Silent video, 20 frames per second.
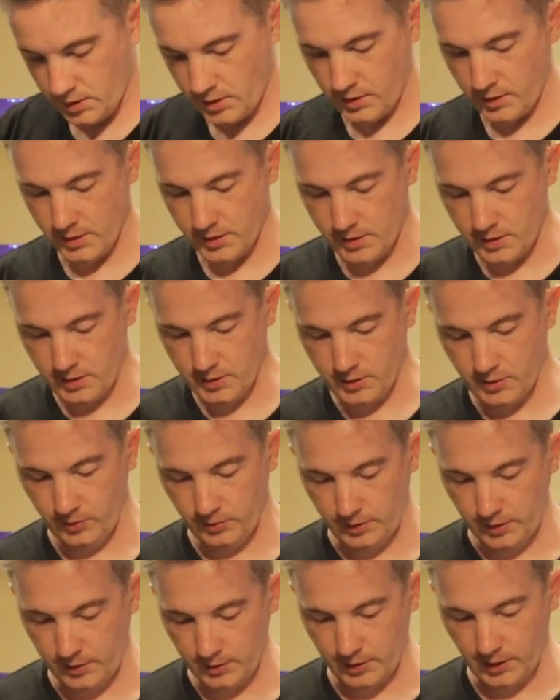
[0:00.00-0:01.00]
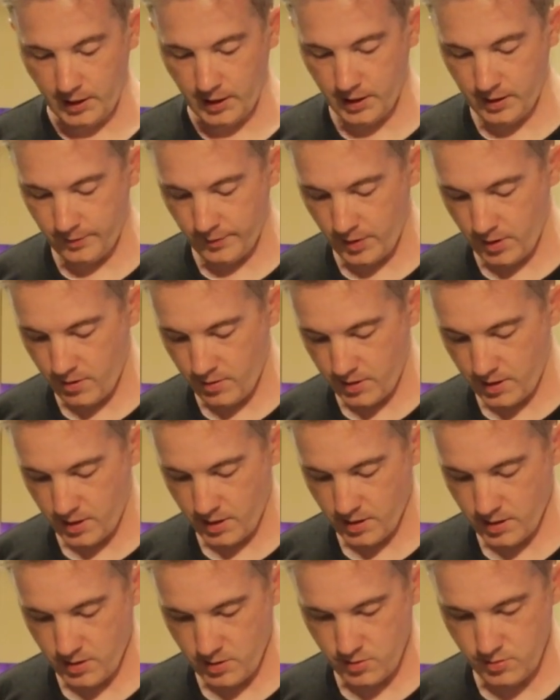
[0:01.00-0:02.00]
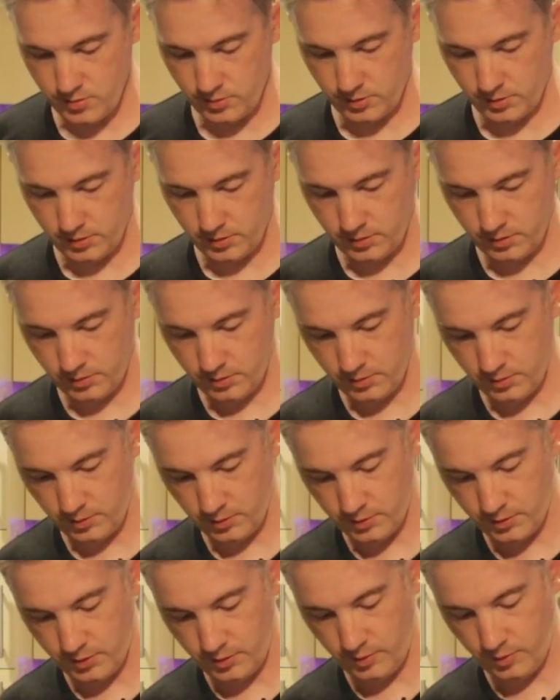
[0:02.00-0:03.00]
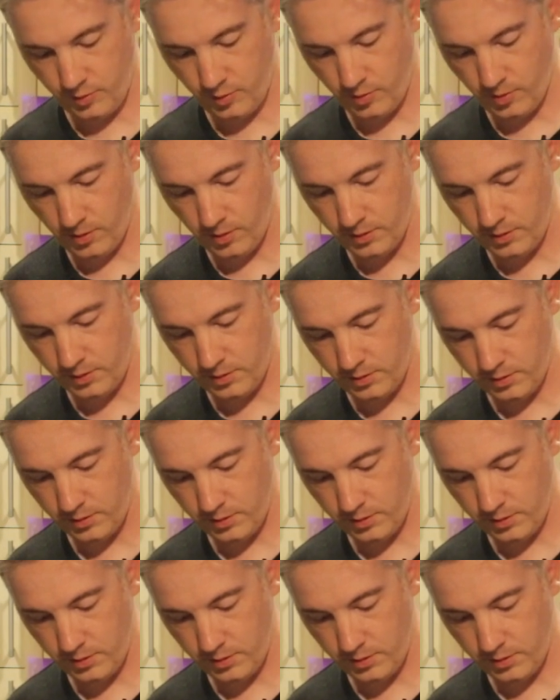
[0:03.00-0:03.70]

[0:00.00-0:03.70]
this is a 2-liter Cambro that I use, 2 quarts.